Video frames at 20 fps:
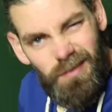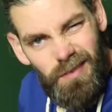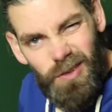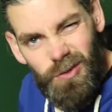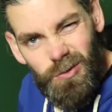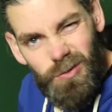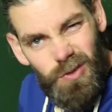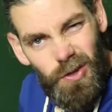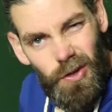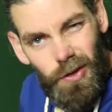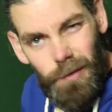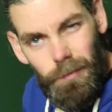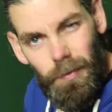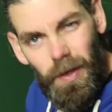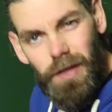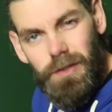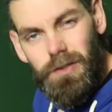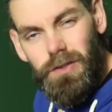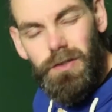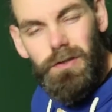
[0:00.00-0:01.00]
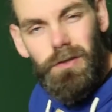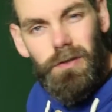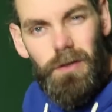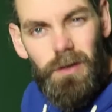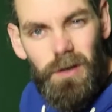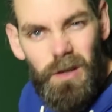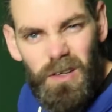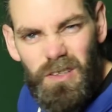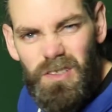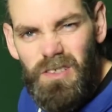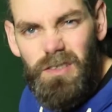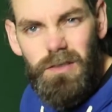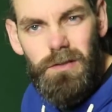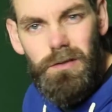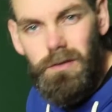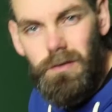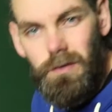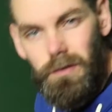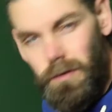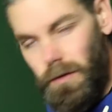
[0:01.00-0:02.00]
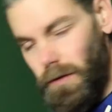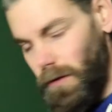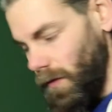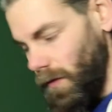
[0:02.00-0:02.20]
little dirty patches on the glass just